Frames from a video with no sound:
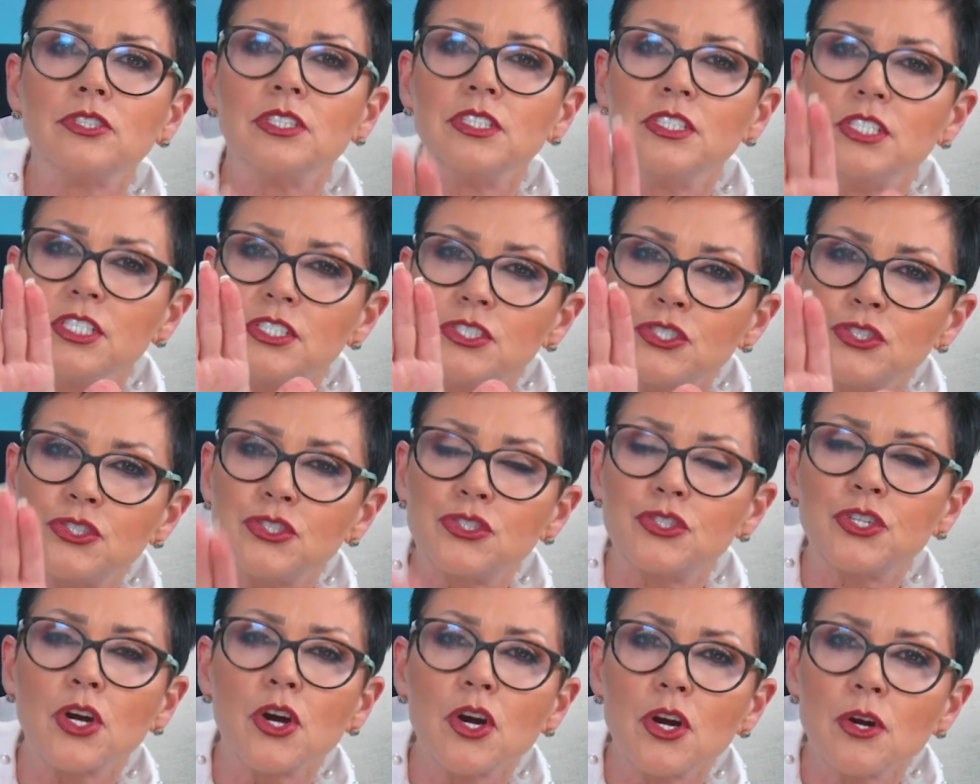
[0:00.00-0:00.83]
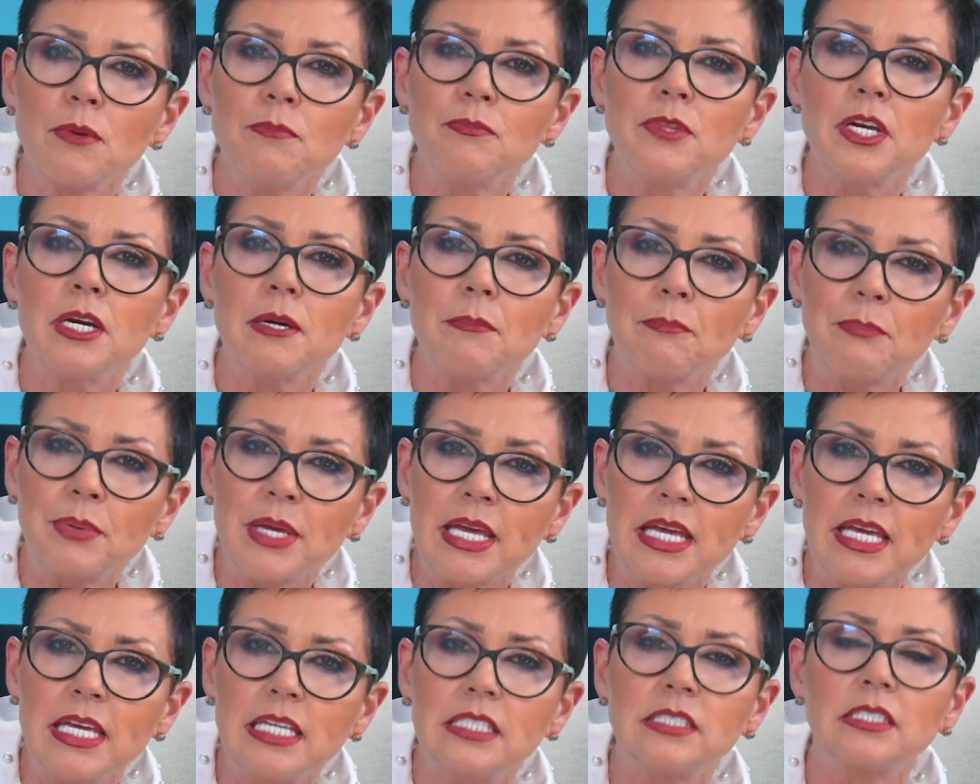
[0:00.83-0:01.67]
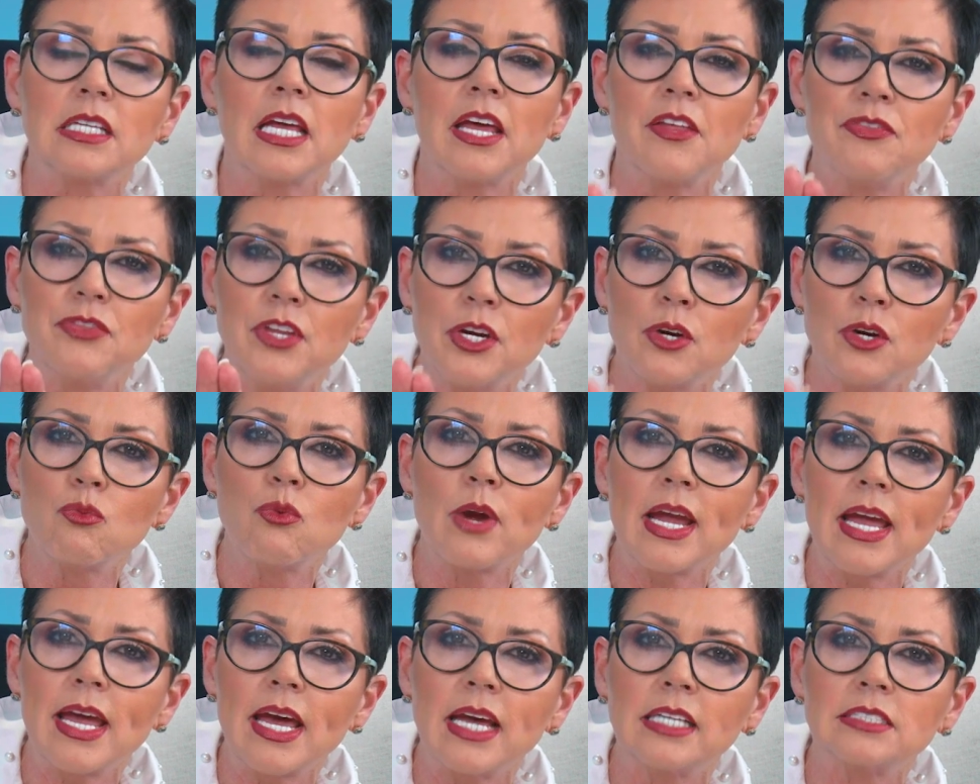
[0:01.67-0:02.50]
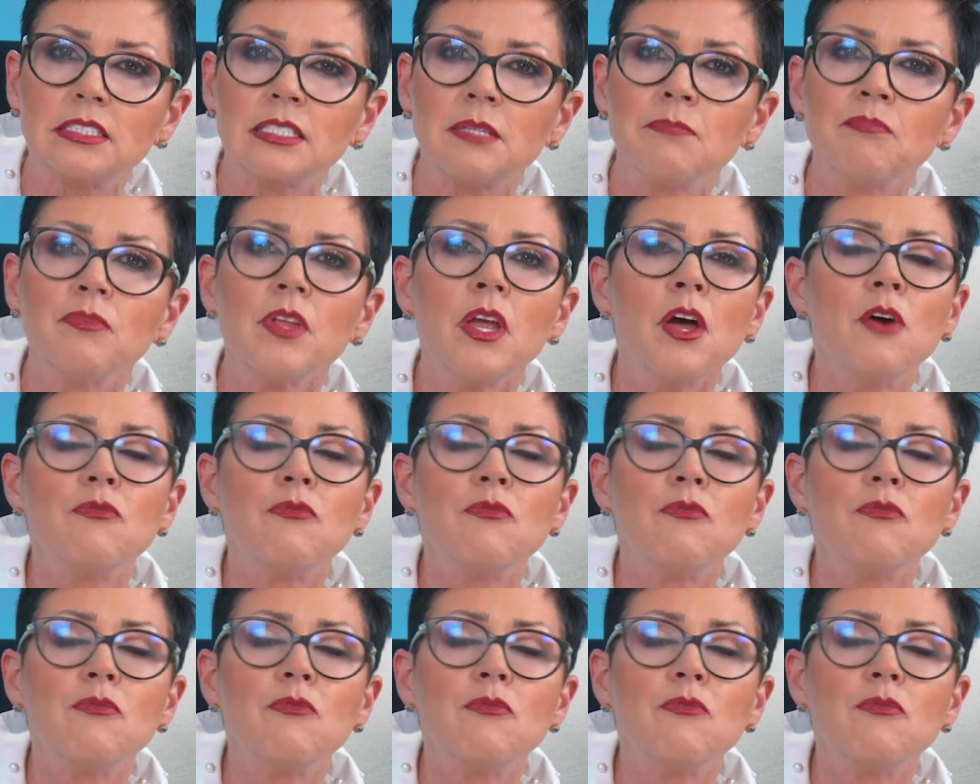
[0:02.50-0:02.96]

to disturb their peace and rest.